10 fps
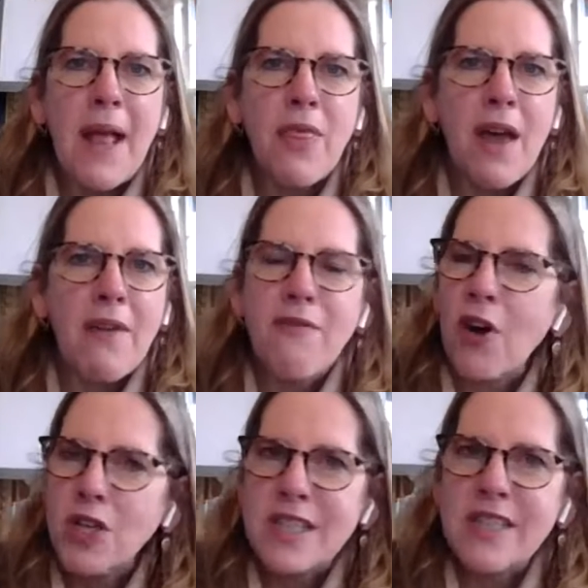The
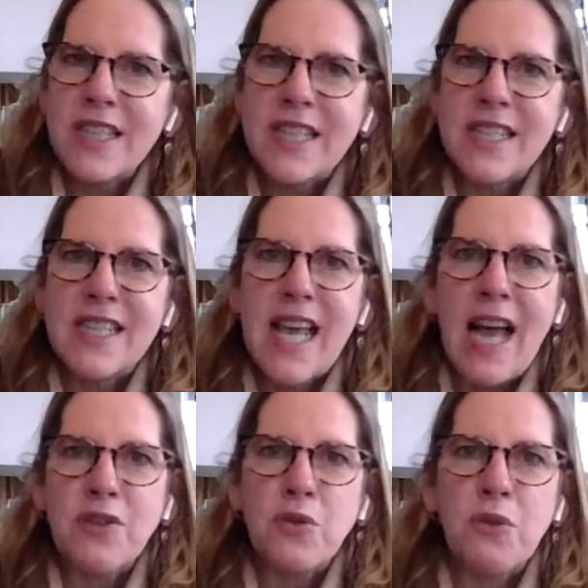first is the
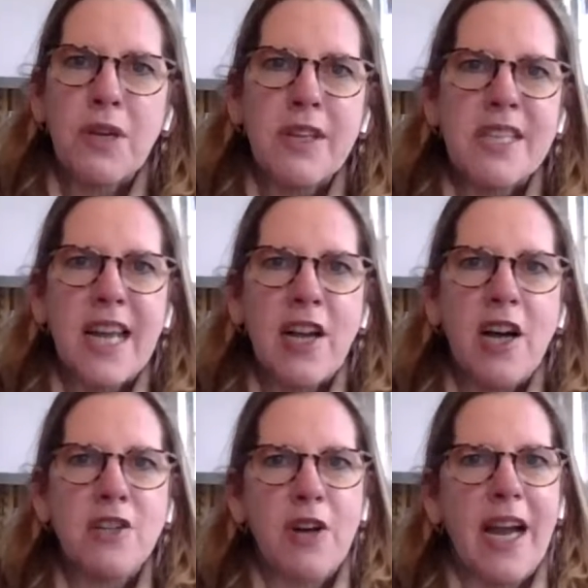actual real estate
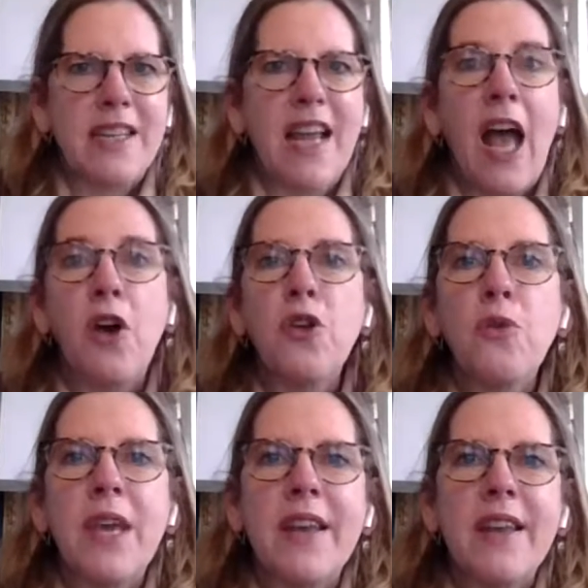contract, how you
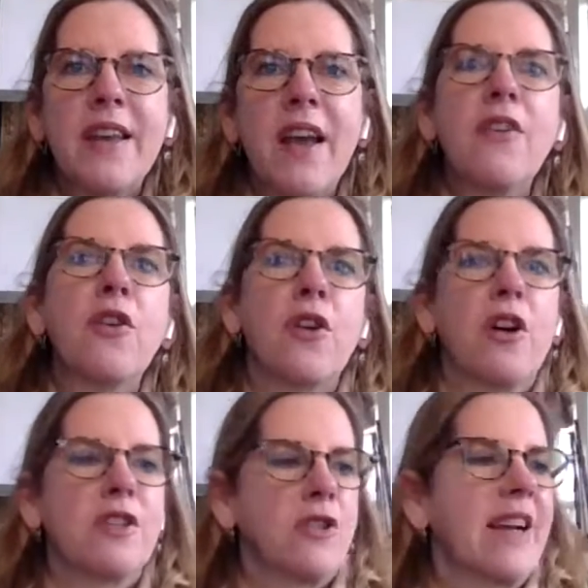get it under
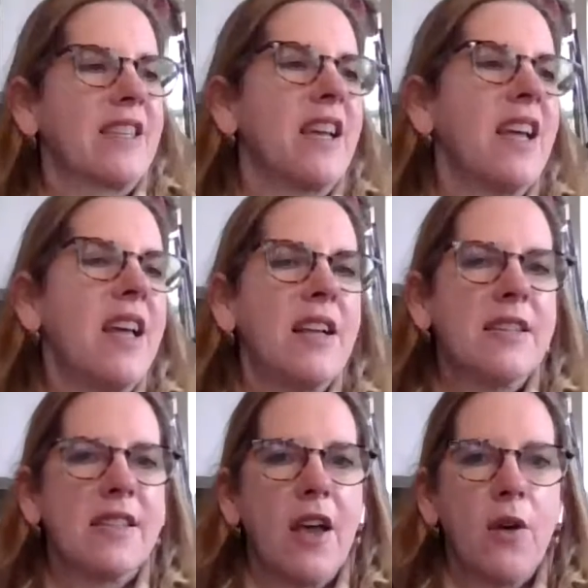contract.
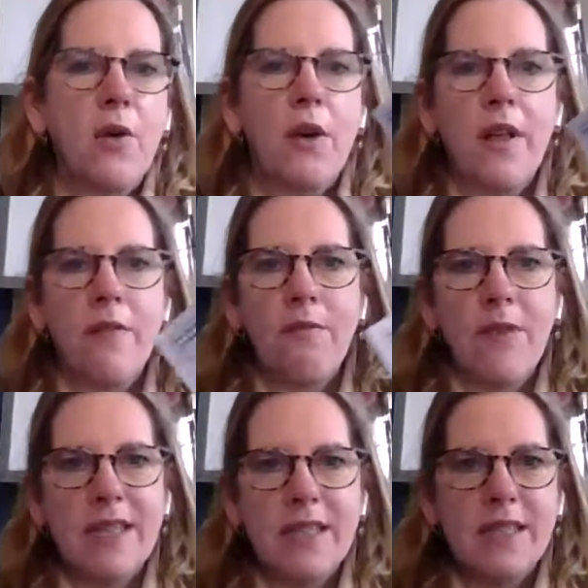So
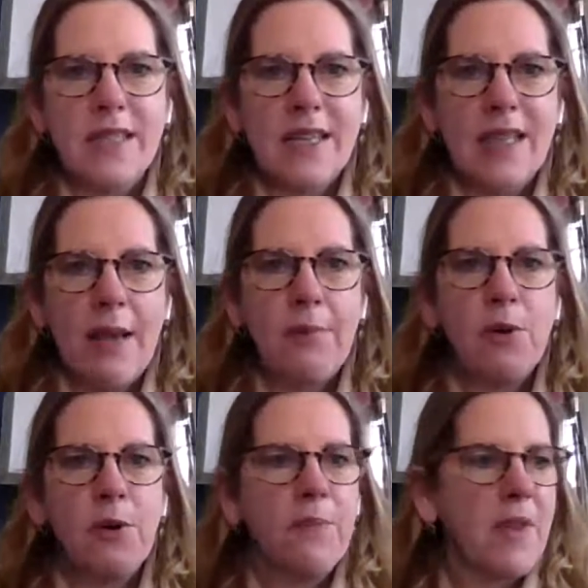this is an
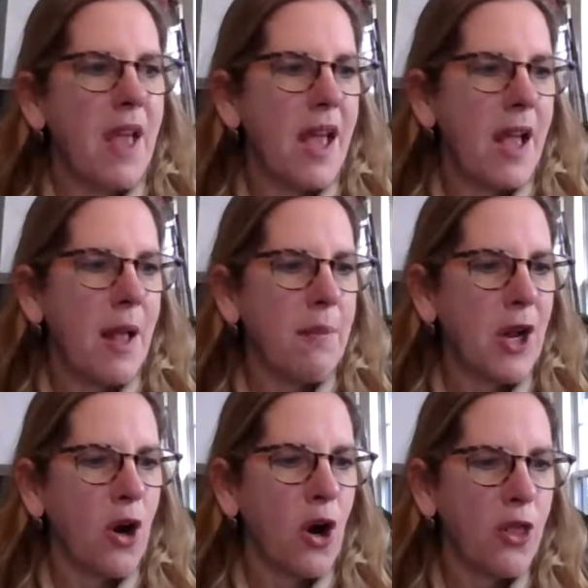example.
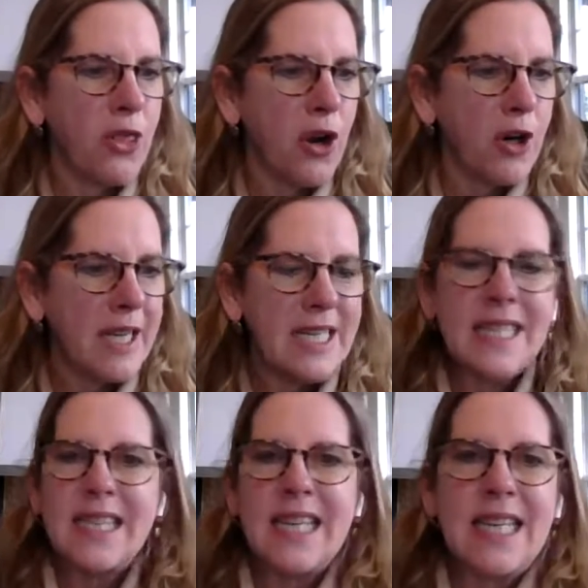There are
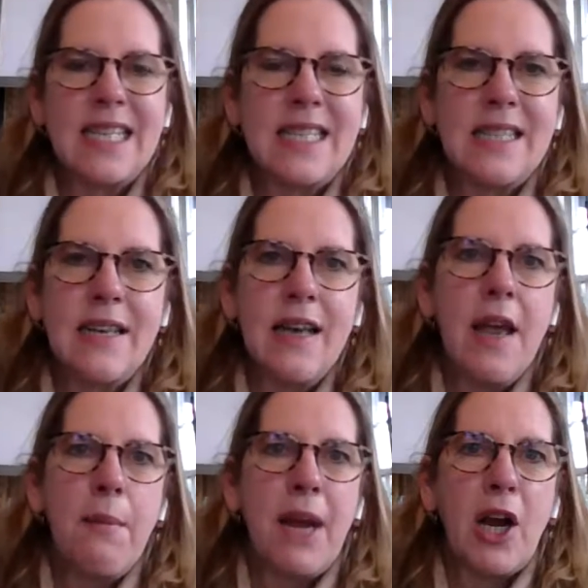36
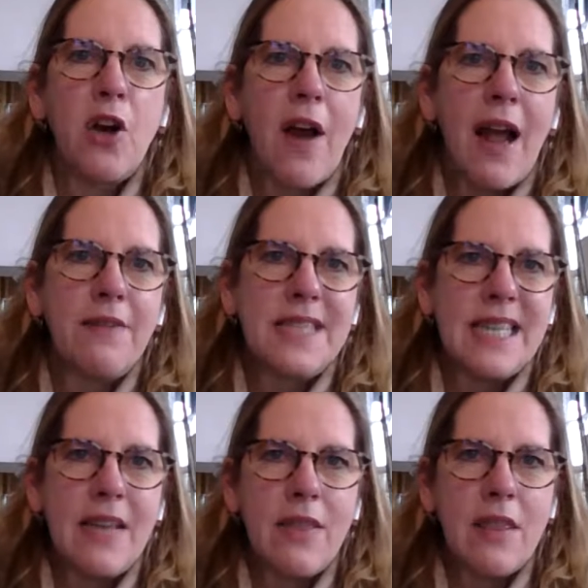paragraphs
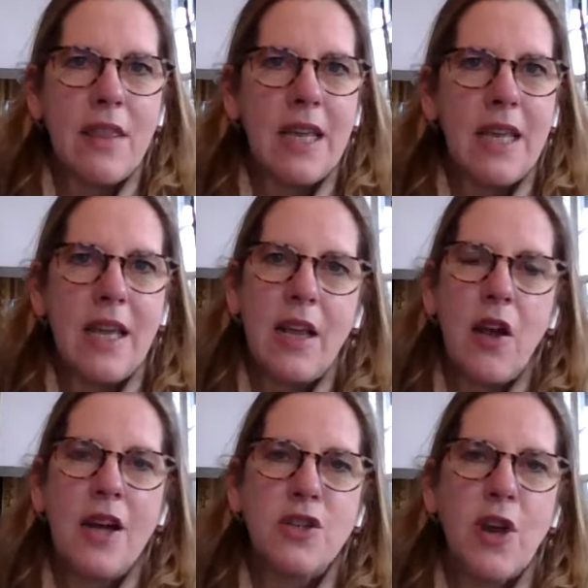in the
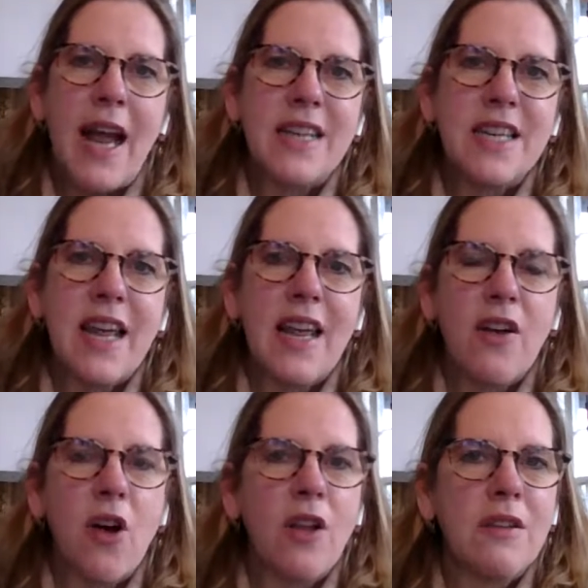contract, and
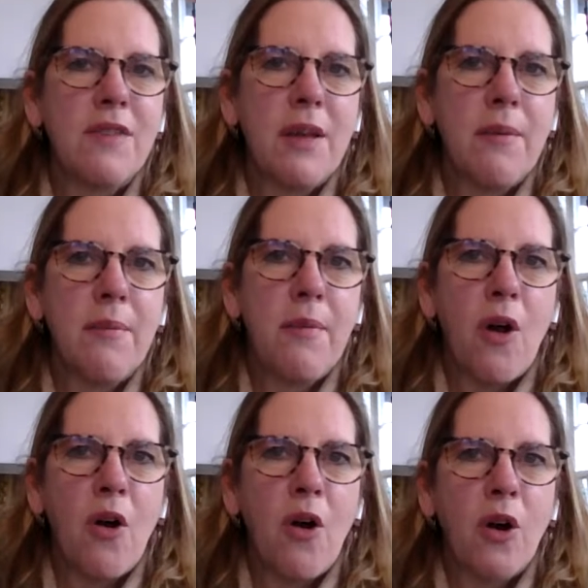all of them
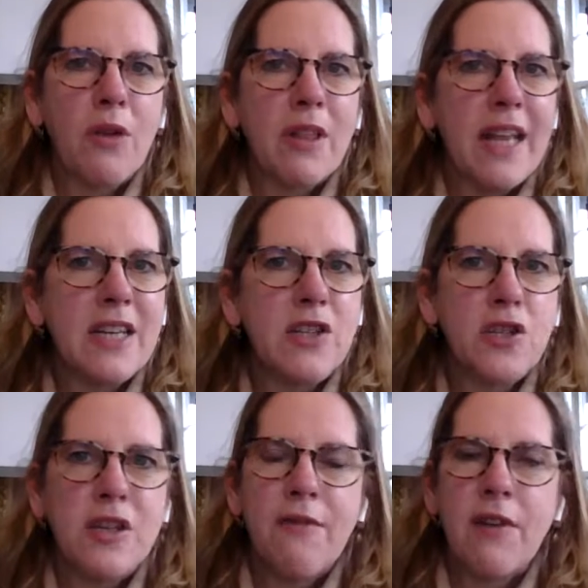are related to
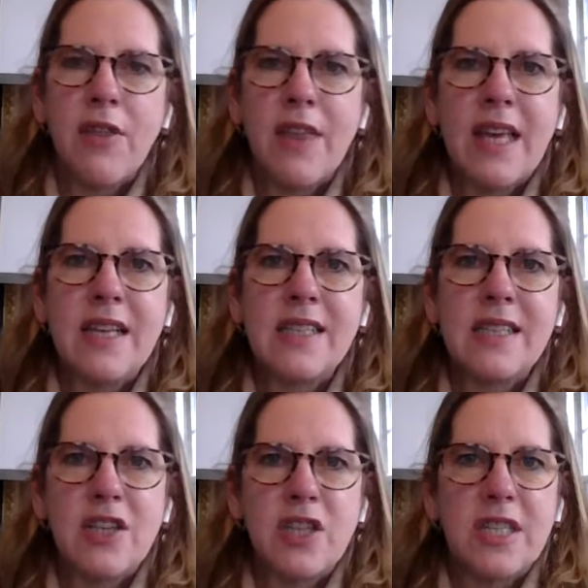different things,
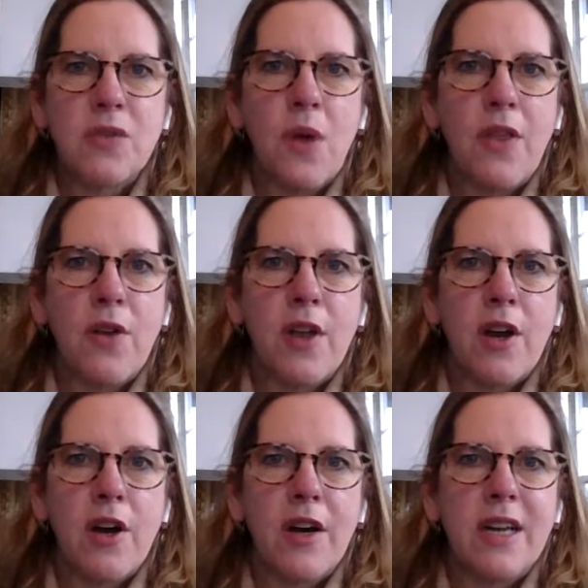such as whether
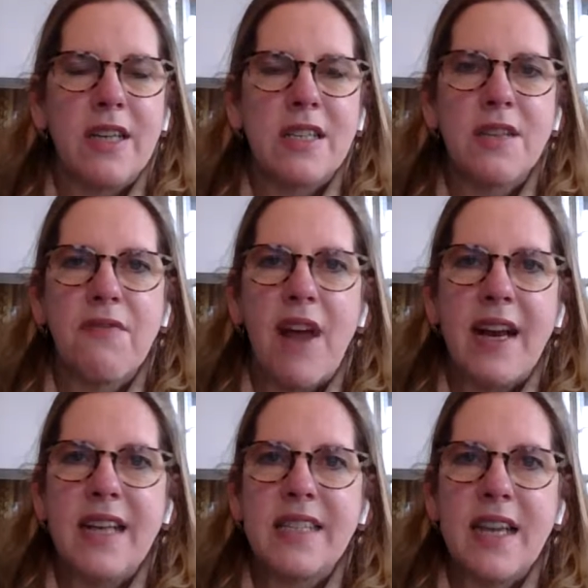there is
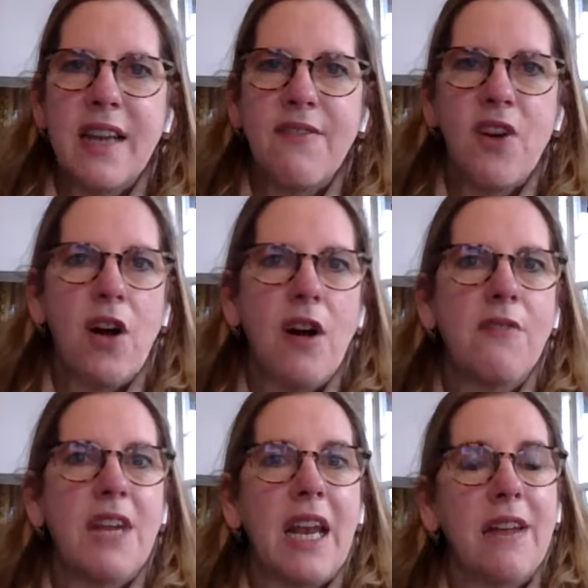financing
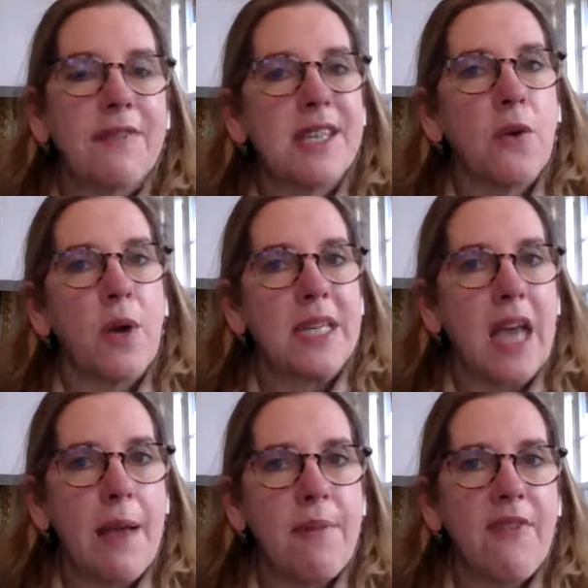involved, and if so, what
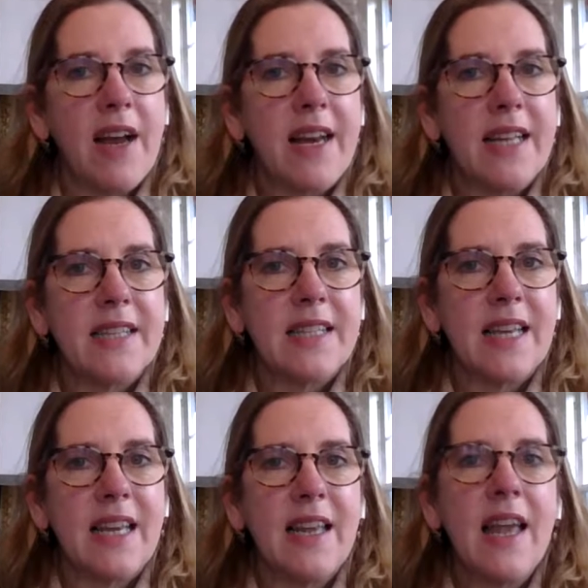type of financing,